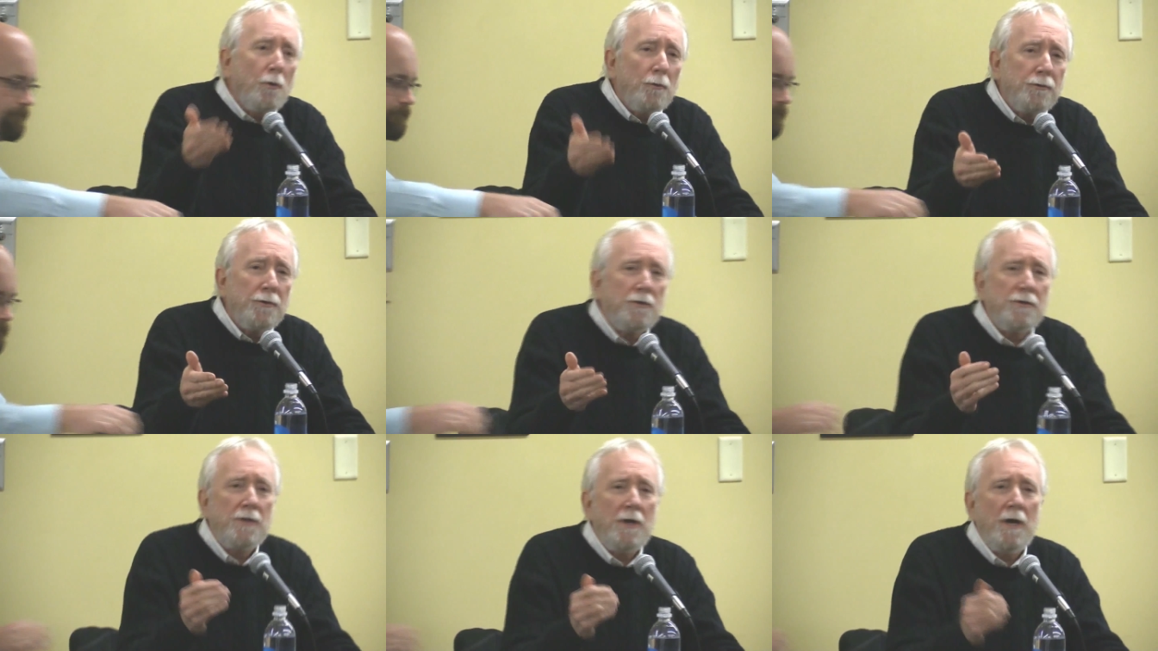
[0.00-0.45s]

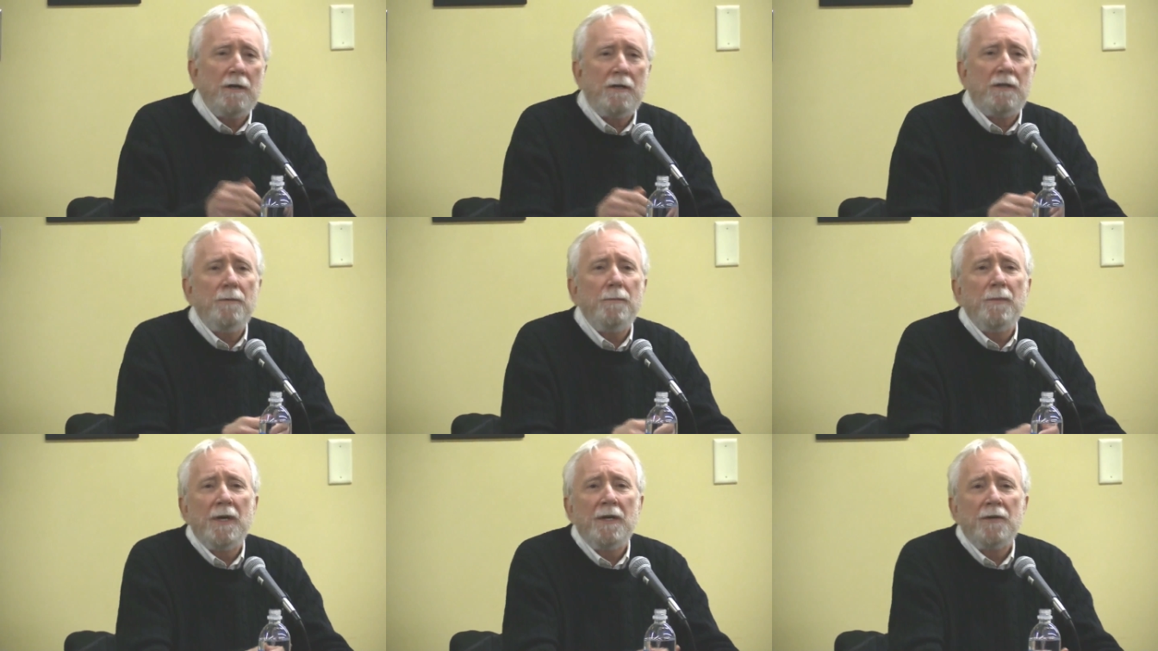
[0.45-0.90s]
older
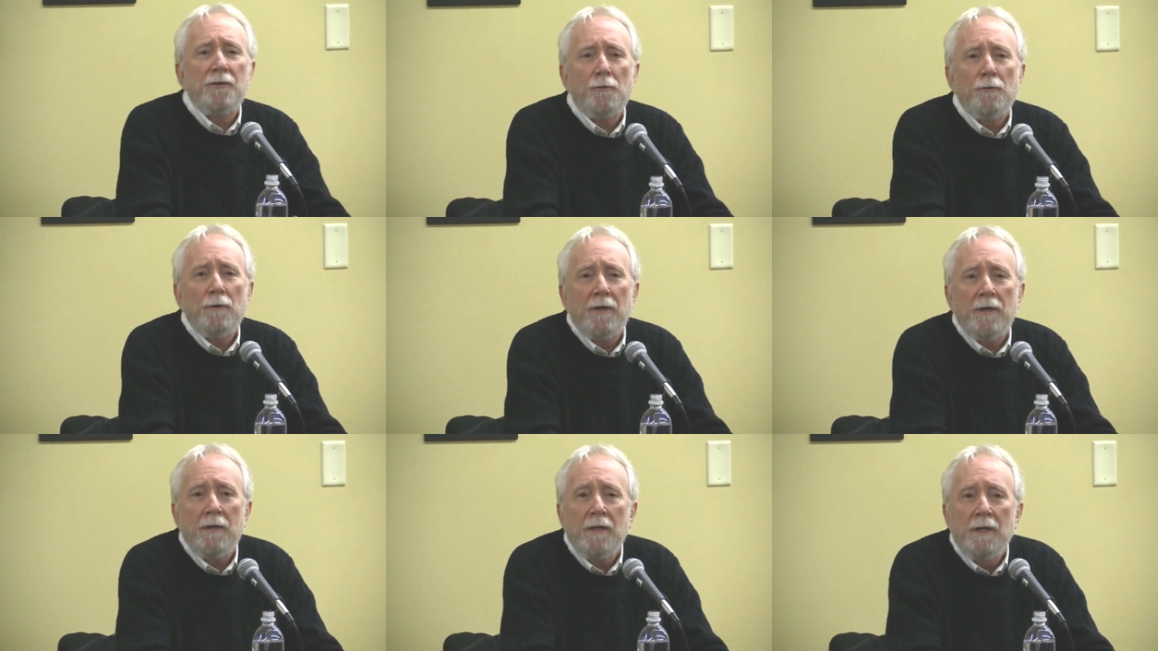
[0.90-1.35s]

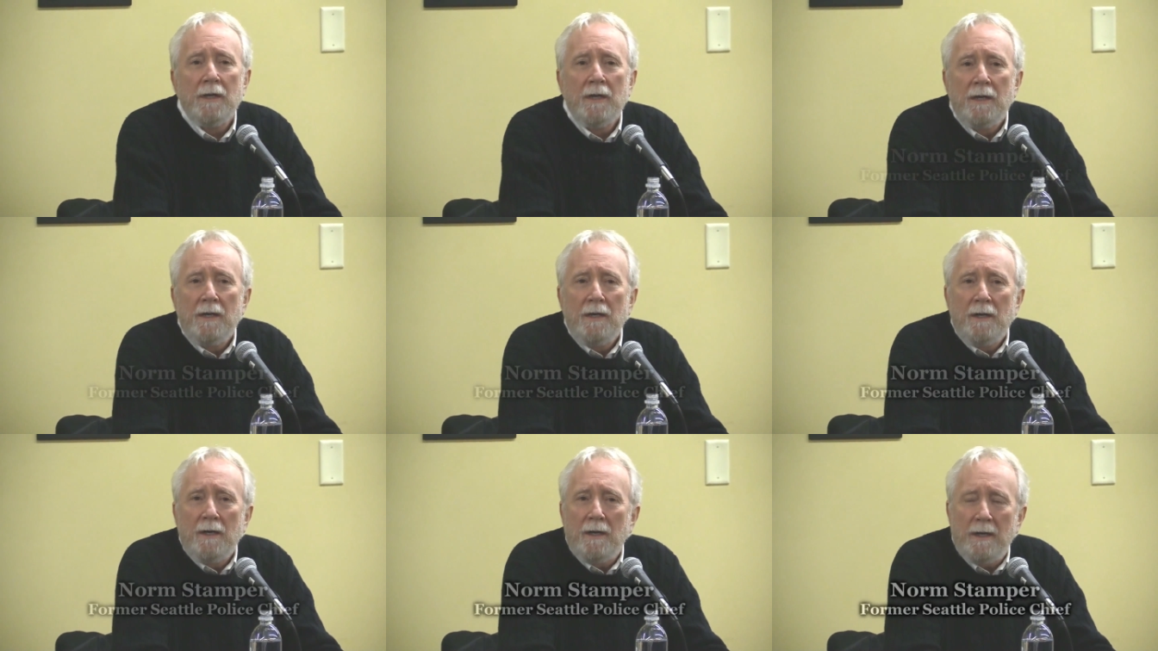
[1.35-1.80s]
documentary,
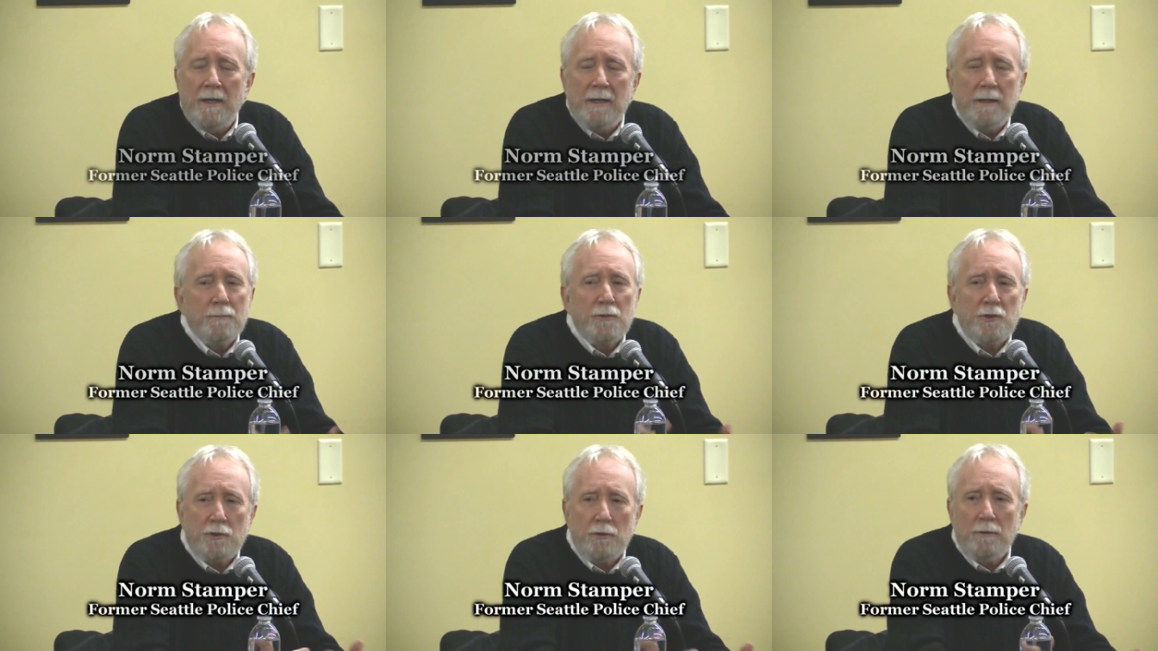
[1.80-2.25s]
I
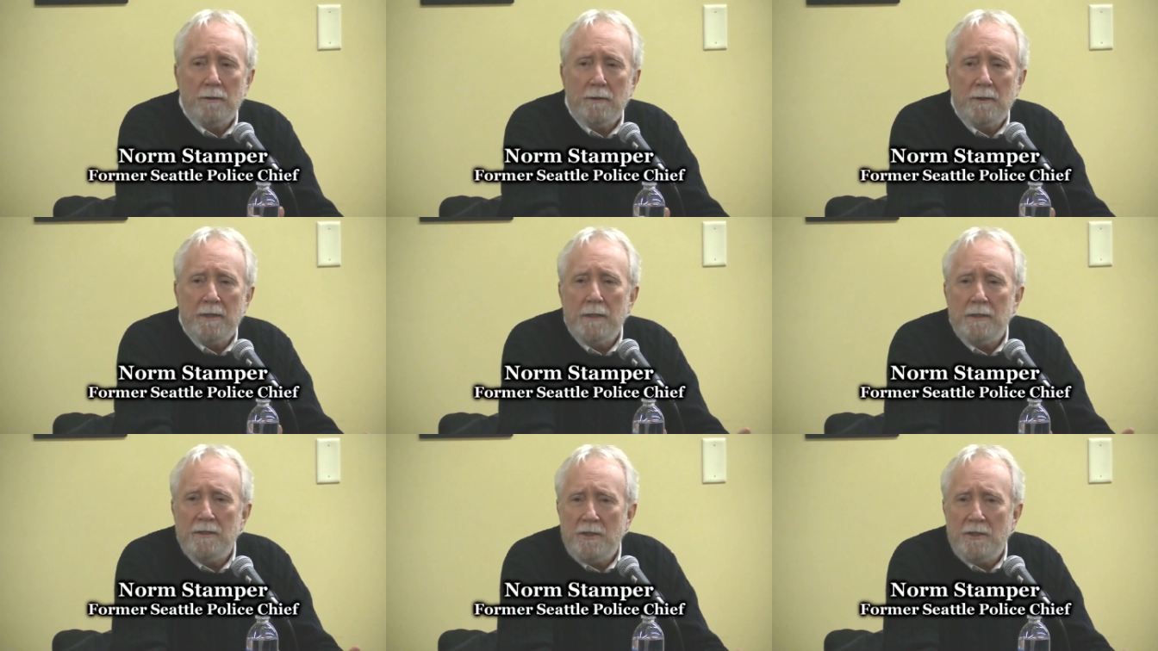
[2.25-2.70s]
am
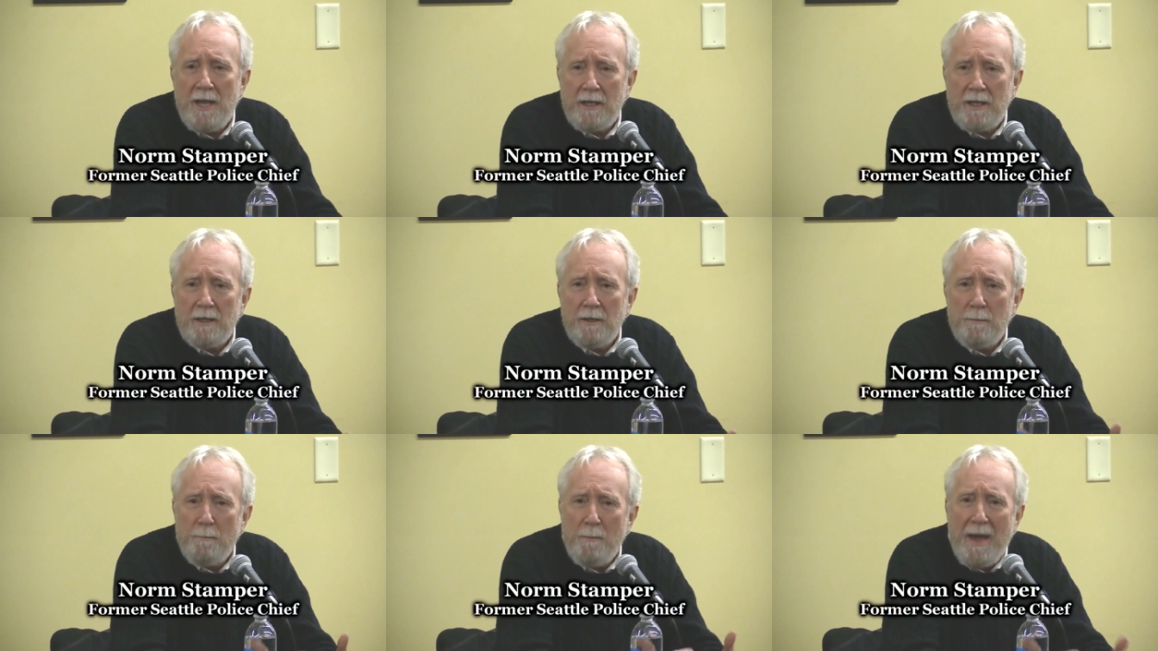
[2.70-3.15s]
certainly
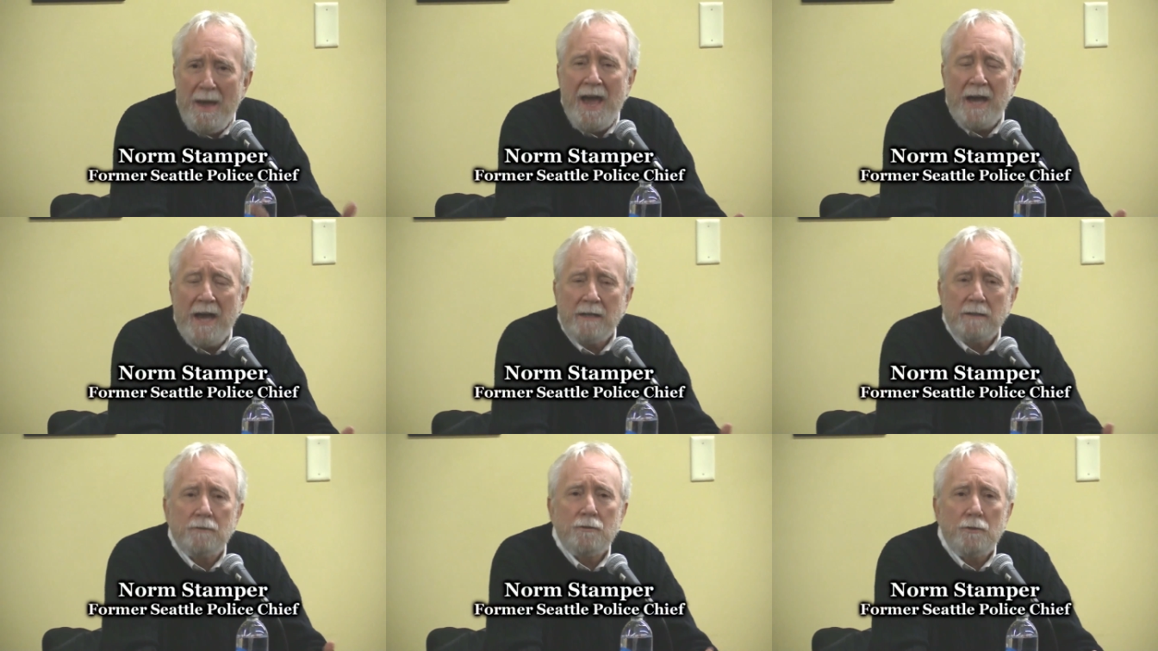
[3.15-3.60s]
taken
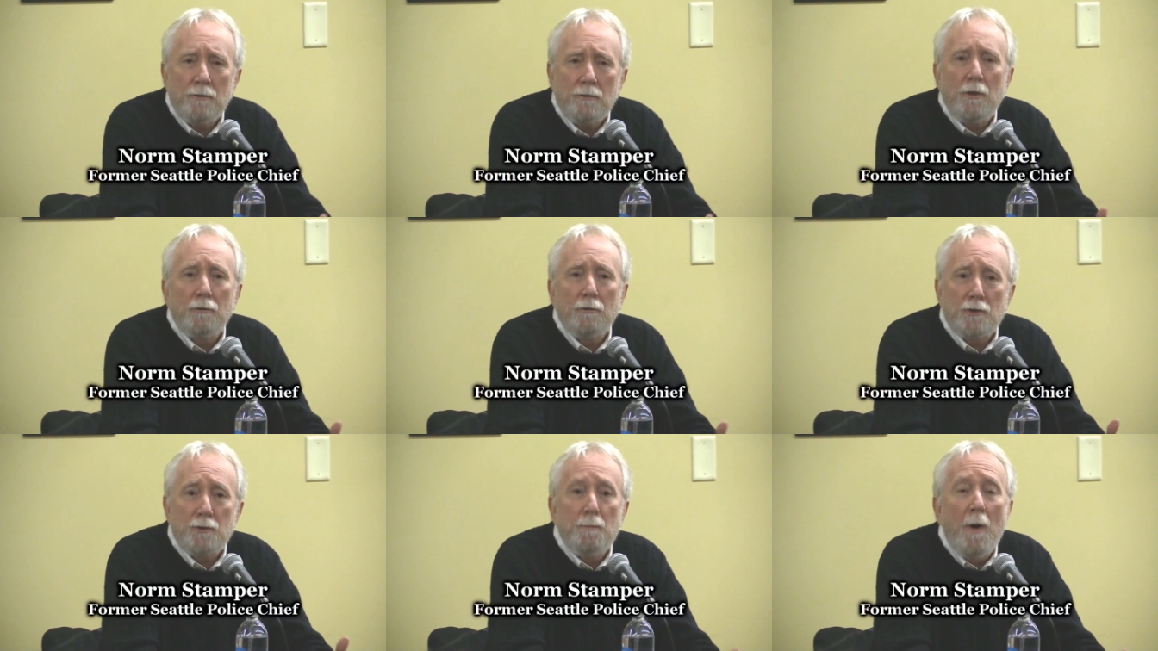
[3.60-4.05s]
back to
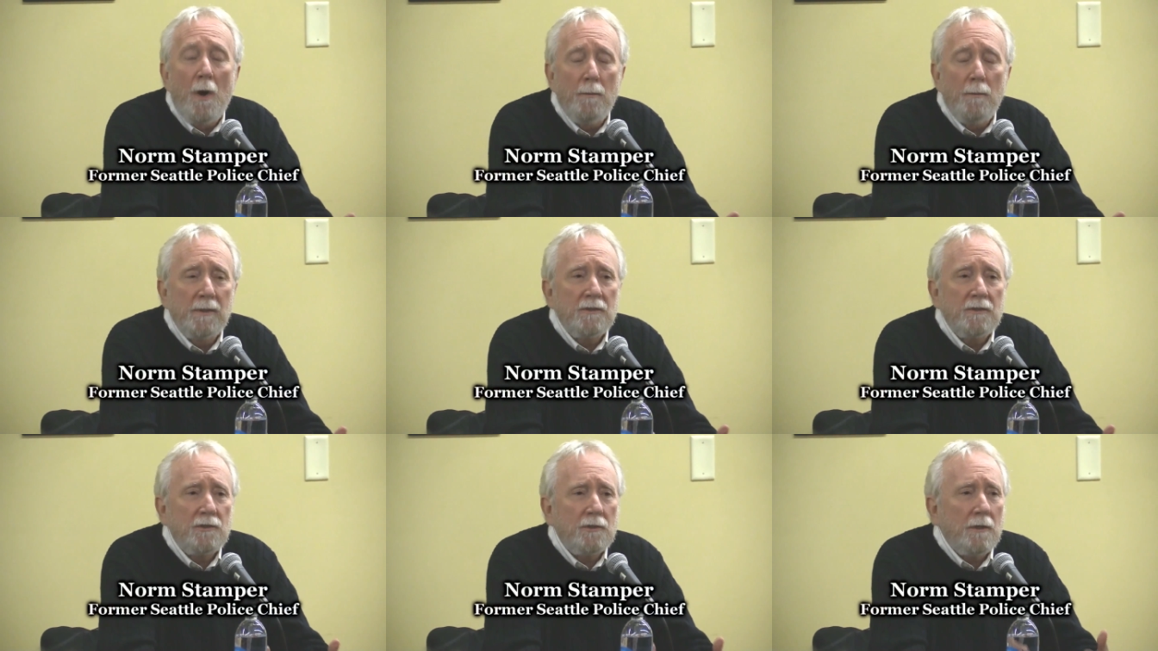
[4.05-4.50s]
those
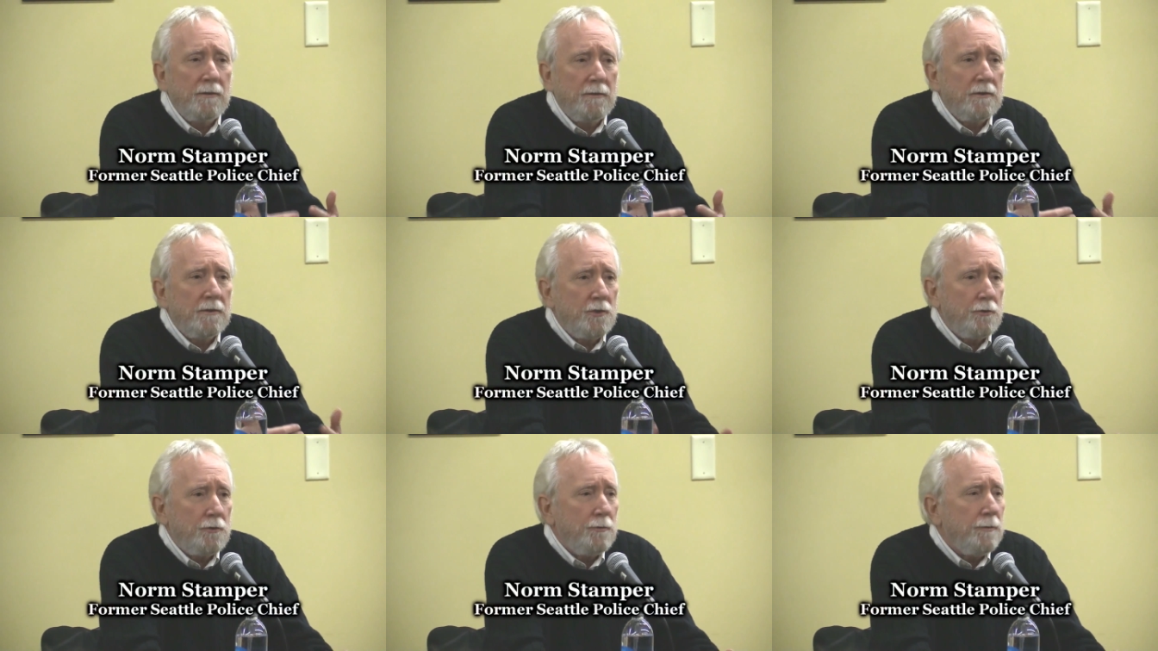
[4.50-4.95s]
moments on
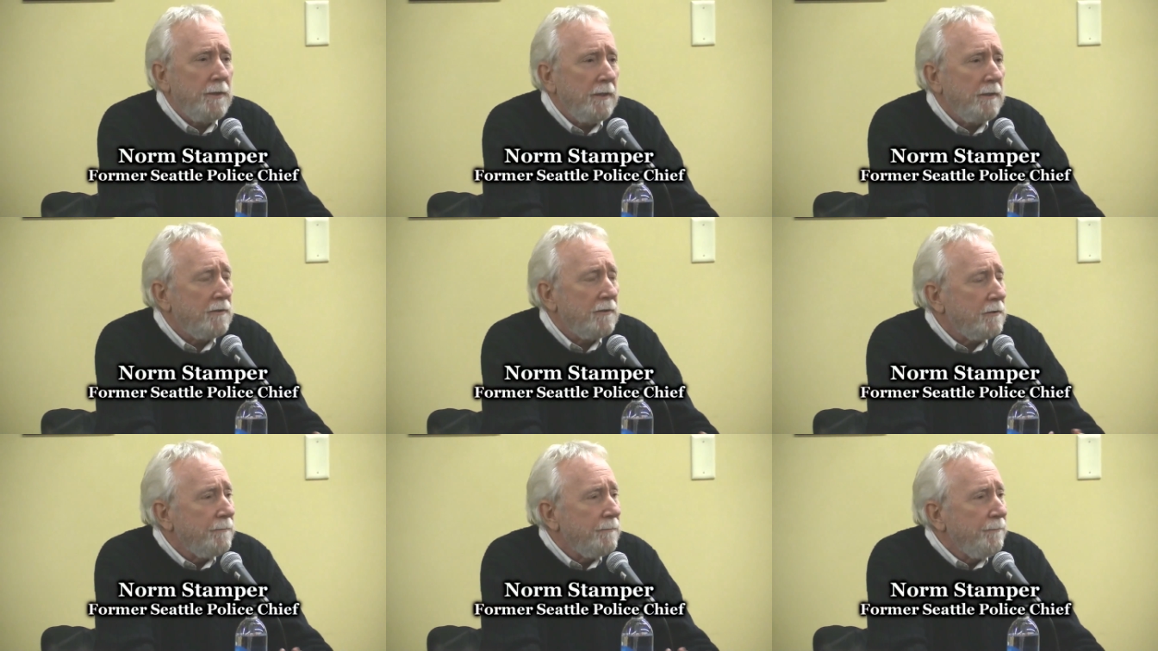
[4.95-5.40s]
the
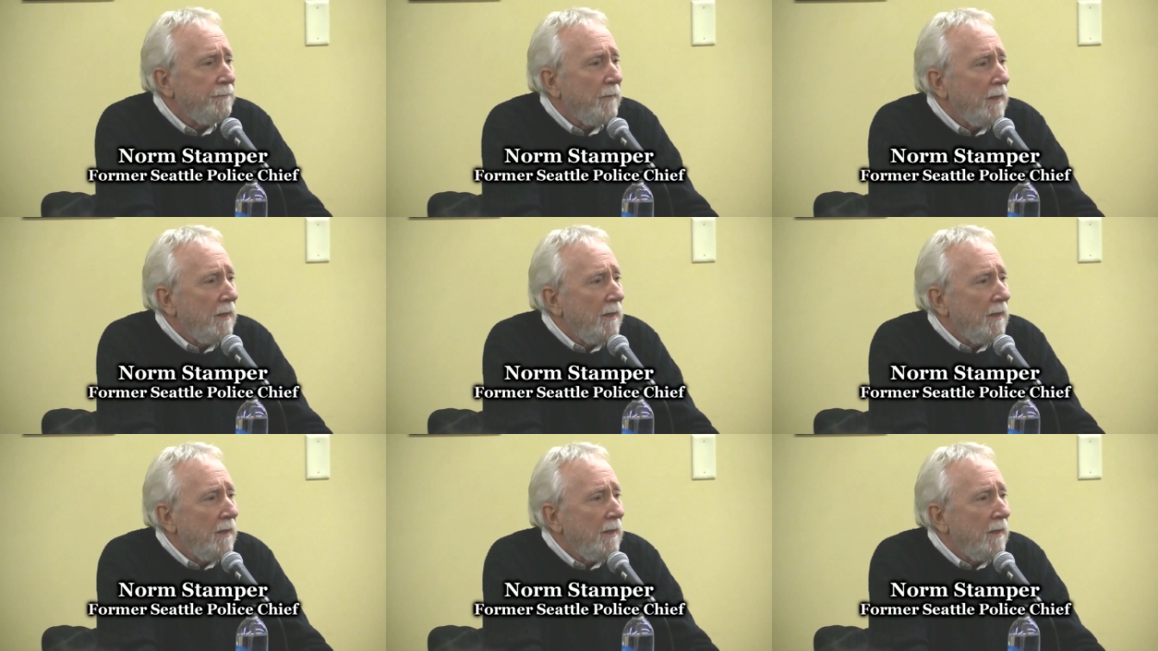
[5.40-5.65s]
streets